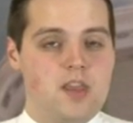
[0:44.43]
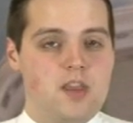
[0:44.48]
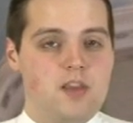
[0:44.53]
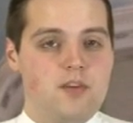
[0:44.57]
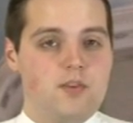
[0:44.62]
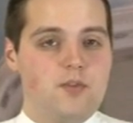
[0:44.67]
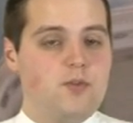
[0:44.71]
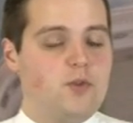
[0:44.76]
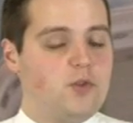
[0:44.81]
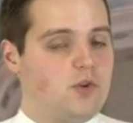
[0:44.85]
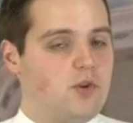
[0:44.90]

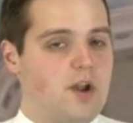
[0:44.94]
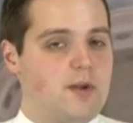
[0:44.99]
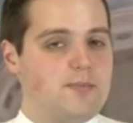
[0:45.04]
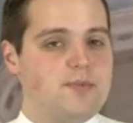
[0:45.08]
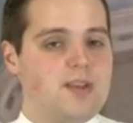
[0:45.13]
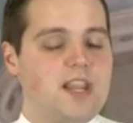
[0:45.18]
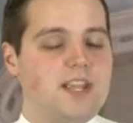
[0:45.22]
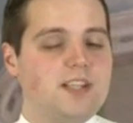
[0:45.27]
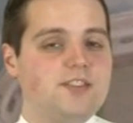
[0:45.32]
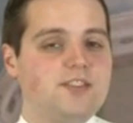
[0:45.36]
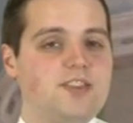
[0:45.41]
For further
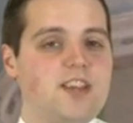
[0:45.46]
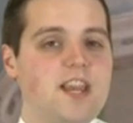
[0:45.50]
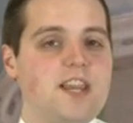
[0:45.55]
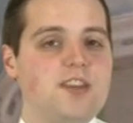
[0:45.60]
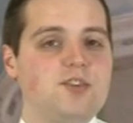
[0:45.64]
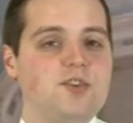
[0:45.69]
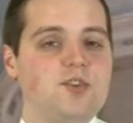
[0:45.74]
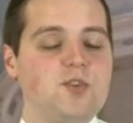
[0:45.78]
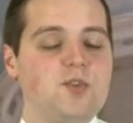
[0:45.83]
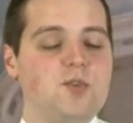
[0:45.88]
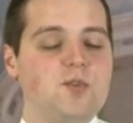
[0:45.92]
updates, stay
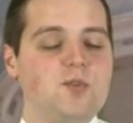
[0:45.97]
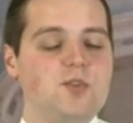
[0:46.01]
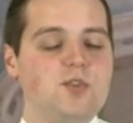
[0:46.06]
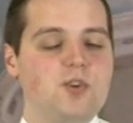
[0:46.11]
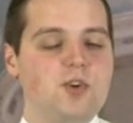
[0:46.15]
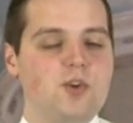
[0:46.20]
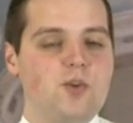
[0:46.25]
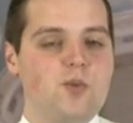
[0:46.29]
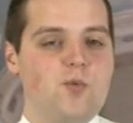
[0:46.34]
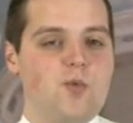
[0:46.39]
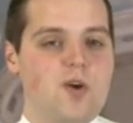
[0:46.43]
tuned.
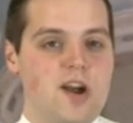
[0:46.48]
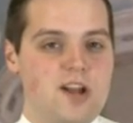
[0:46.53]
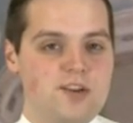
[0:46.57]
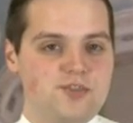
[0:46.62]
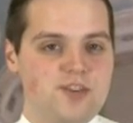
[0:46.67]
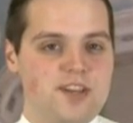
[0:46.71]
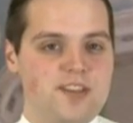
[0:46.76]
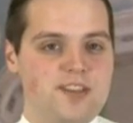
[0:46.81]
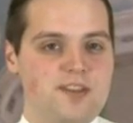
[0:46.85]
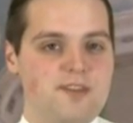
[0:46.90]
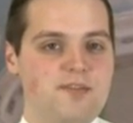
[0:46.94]
You're
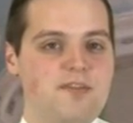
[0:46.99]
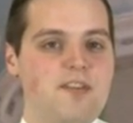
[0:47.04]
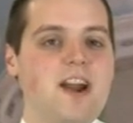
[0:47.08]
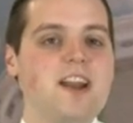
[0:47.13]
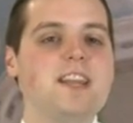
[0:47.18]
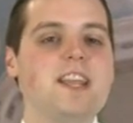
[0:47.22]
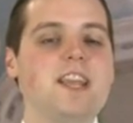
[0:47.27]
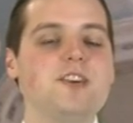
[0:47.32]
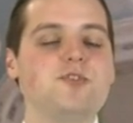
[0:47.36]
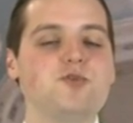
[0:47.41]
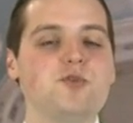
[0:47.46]
watching the
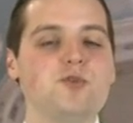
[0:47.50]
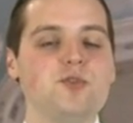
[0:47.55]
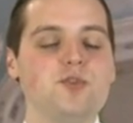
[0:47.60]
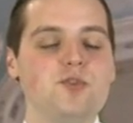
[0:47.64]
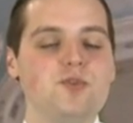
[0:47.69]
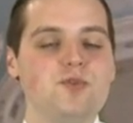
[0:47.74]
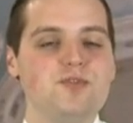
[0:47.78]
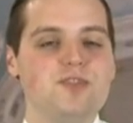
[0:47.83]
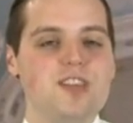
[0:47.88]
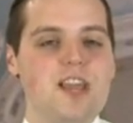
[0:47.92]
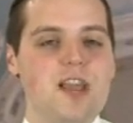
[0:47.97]
Financial
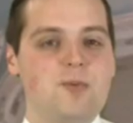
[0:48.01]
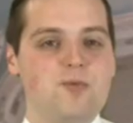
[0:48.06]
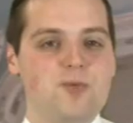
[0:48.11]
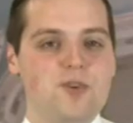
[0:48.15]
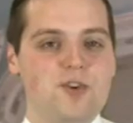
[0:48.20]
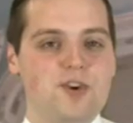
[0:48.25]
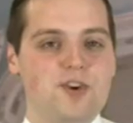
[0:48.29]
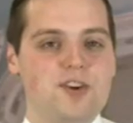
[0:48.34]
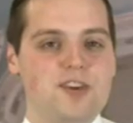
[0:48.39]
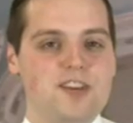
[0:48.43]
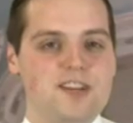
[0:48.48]
News
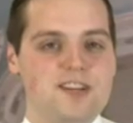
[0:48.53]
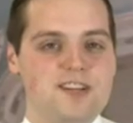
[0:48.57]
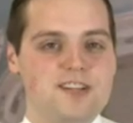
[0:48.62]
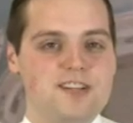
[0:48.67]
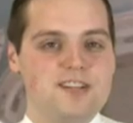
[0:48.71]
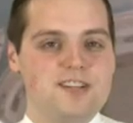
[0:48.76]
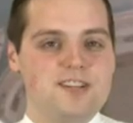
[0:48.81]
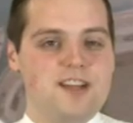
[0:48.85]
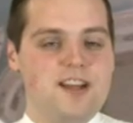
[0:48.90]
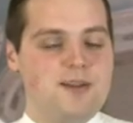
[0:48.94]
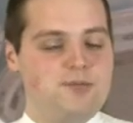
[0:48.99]
Network.
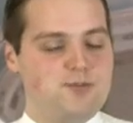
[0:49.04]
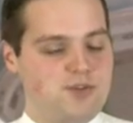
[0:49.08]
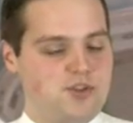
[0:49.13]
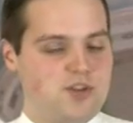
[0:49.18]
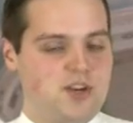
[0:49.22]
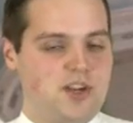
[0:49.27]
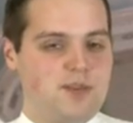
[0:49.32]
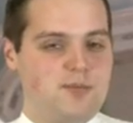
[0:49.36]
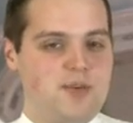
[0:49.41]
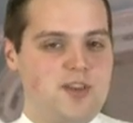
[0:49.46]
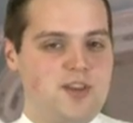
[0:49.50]
I'm
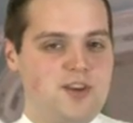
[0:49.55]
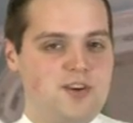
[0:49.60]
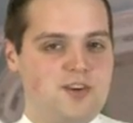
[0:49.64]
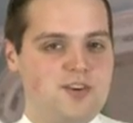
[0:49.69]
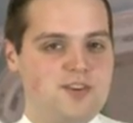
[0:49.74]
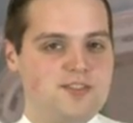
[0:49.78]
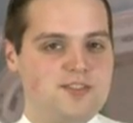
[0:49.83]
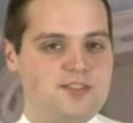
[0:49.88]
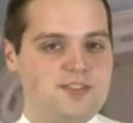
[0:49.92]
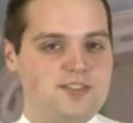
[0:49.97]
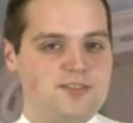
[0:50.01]
Chuck
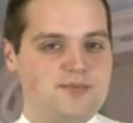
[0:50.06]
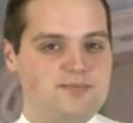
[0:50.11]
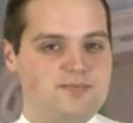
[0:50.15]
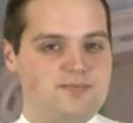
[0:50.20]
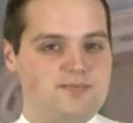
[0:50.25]
Pierce.